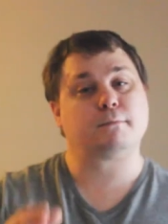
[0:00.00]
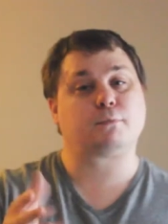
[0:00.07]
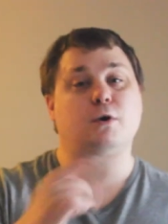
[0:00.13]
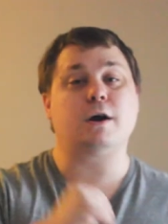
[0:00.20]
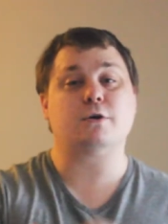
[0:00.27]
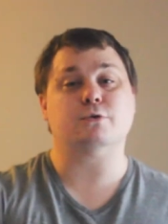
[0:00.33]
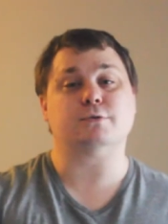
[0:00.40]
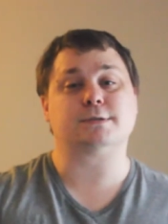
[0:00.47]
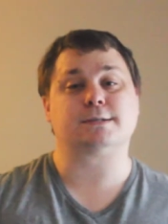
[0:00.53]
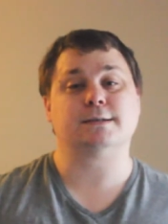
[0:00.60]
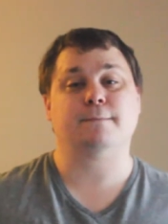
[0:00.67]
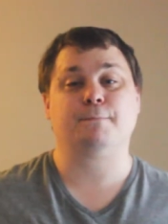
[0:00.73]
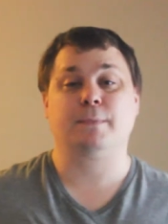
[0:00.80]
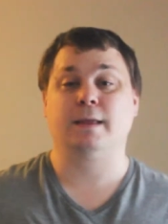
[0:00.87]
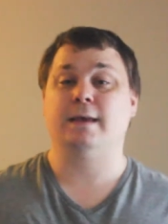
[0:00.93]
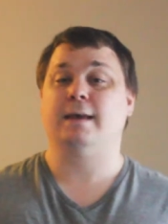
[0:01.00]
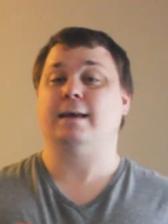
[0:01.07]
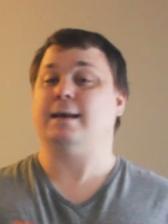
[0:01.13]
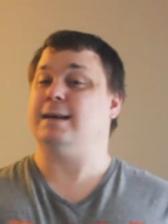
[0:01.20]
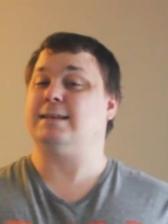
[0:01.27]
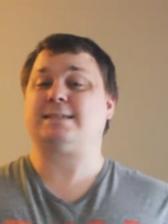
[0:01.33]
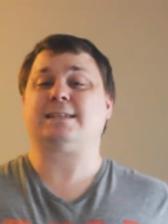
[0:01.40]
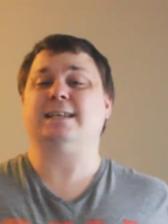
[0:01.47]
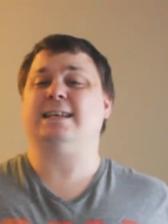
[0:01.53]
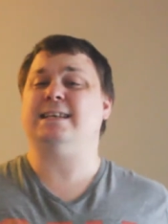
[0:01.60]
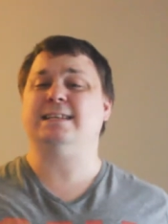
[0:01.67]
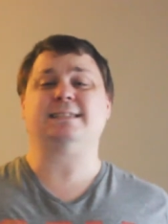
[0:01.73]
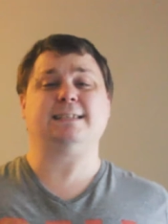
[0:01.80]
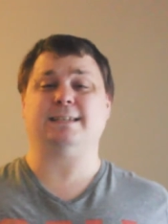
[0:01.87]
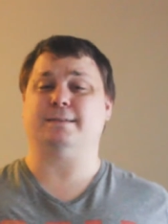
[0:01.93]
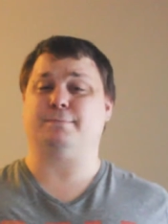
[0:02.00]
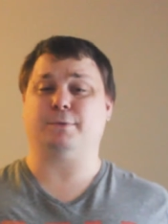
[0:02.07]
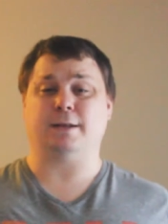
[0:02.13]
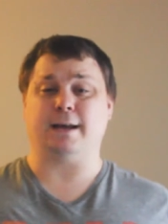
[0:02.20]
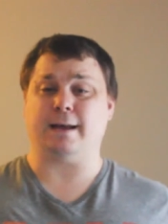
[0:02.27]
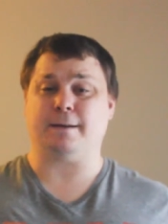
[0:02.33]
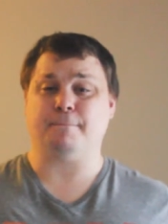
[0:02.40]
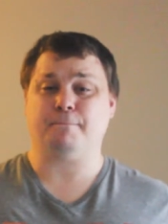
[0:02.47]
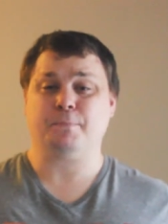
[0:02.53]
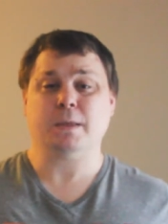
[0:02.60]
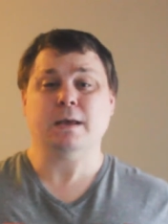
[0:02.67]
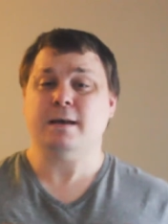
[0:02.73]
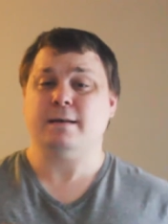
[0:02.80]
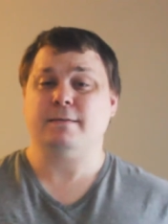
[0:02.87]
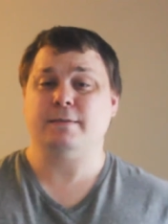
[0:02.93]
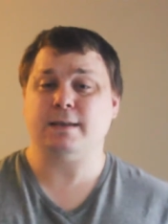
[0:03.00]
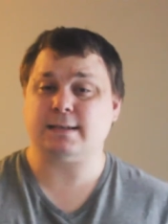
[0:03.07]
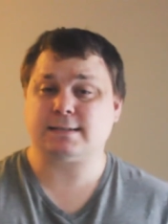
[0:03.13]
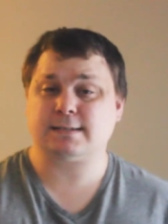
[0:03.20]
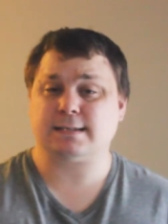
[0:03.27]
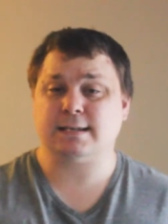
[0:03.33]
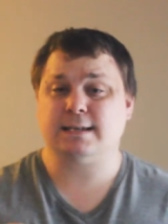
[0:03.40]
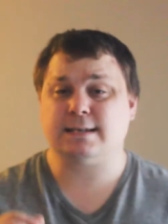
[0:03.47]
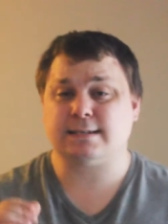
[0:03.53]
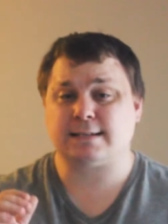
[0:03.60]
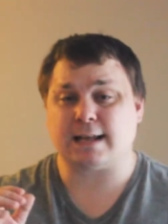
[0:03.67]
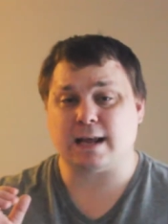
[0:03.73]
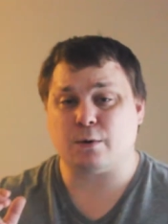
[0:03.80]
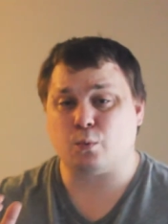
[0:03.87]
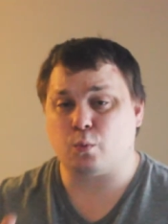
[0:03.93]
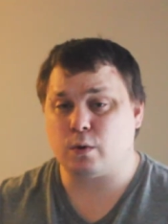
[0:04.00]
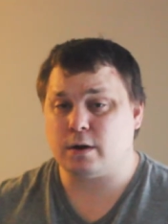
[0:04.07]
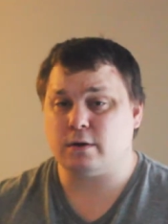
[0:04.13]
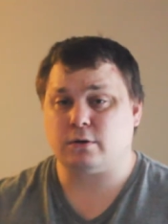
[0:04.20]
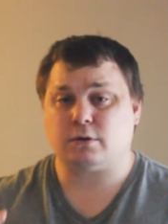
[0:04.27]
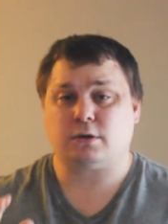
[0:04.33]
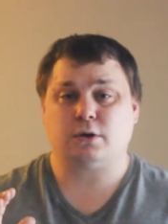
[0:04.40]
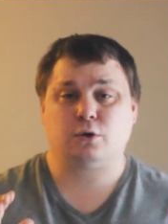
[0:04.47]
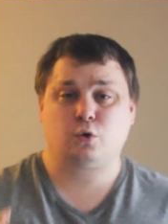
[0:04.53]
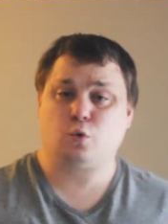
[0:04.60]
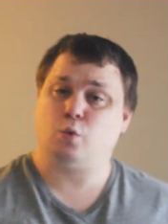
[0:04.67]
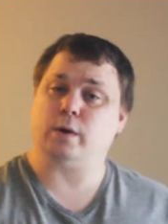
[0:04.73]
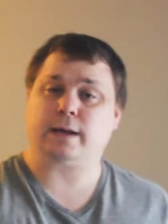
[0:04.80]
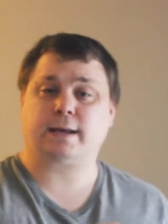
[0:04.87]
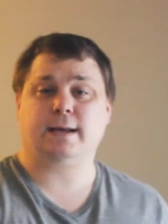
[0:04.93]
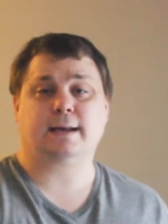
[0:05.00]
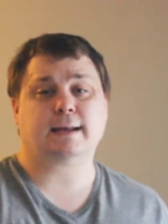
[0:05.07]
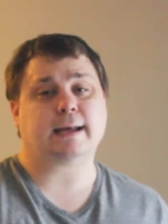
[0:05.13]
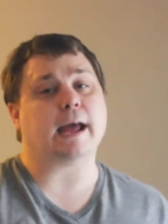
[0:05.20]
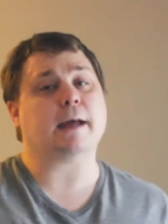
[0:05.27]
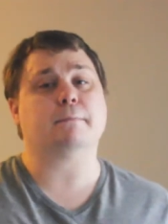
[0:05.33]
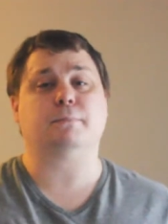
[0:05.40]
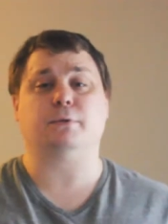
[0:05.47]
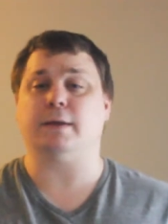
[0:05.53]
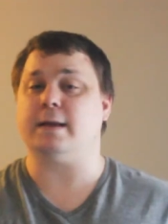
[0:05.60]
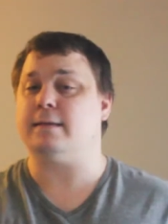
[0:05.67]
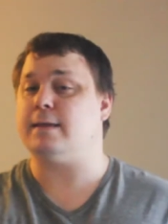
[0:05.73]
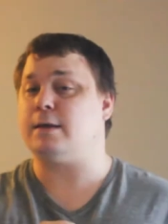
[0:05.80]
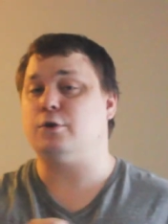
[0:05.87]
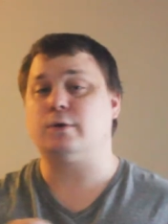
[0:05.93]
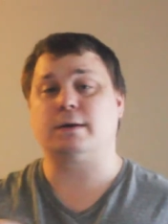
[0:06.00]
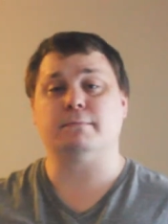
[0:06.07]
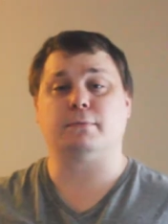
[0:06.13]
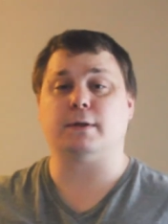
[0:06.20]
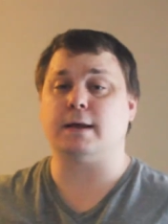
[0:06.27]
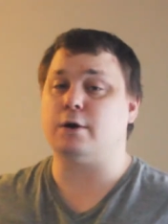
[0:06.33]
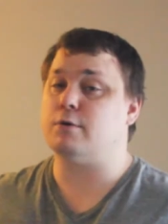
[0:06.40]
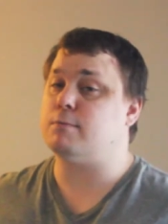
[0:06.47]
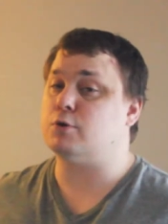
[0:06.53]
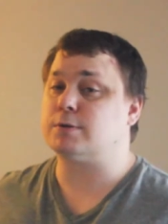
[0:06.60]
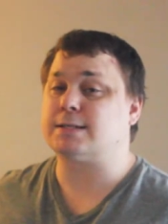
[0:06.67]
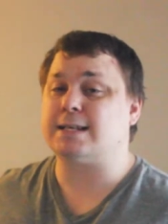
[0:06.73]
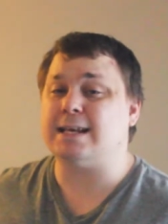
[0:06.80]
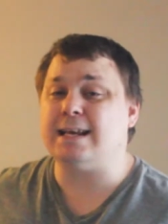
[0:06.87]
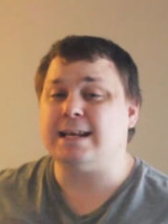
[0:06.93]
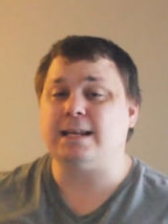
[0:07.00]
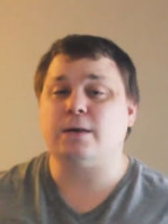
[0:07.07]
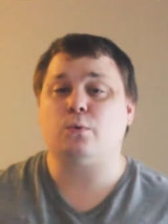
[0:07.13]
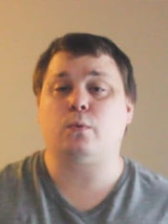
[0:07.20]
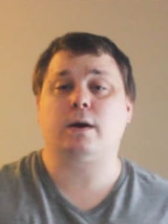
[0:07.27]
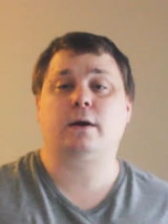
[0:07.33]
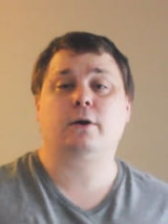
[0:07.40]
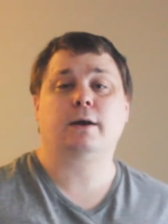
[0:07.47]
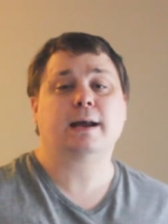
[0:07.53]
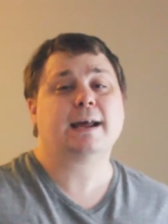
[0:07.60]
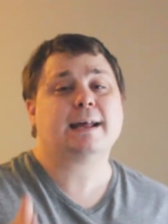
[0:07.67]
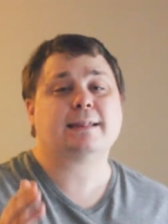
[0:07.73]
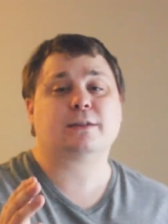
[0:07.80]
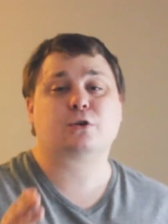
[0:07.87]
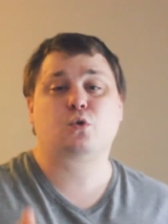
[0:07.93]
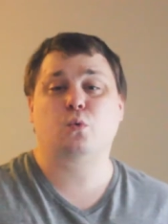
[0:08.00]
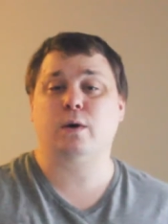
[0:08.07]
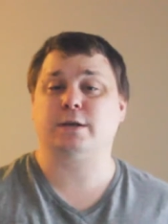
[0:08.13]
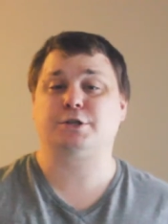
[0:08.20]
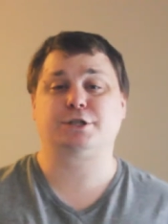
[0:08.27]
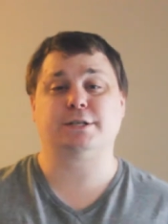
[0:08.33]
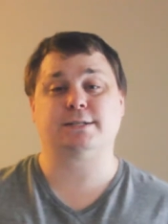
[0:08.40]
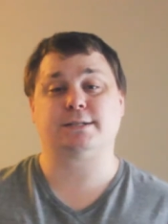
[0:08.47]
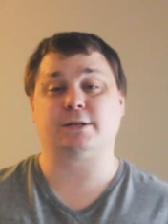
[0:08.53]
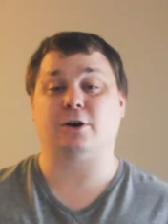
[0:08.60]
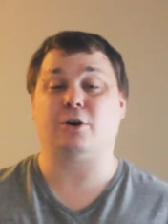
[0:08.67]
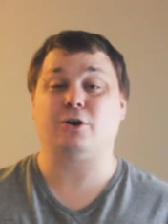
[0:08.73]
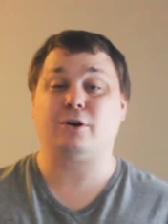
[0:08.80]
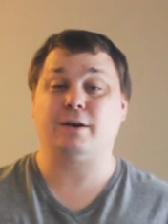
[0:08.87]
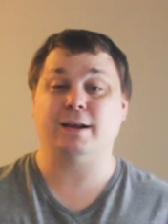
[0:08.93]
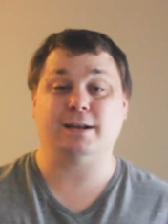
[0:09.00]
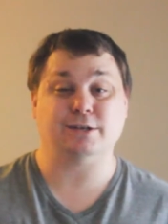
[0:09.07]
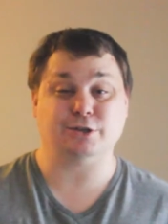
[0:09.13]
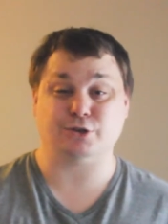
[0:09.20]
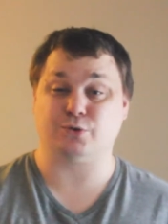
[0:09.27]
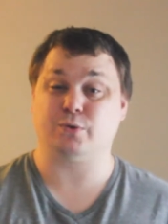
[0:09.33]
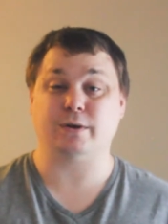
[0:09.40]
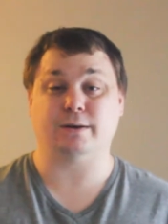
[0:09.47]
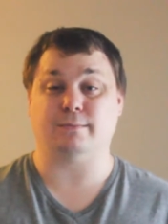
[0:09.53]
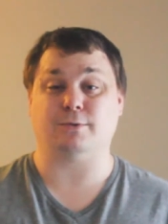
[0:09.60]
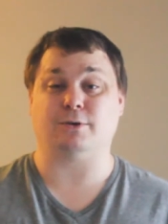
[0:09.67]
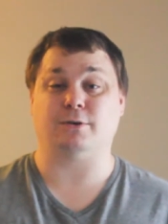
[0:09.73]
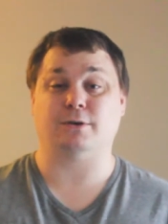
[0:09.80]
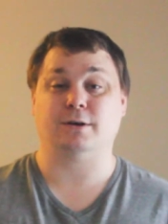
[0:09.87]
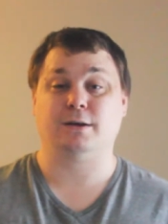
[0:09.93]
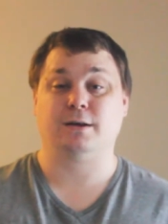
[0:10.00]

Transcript: Pros. It's easy to play. This is a real quick gameplay that you can play almost anywhere, and the questions are enjoyable.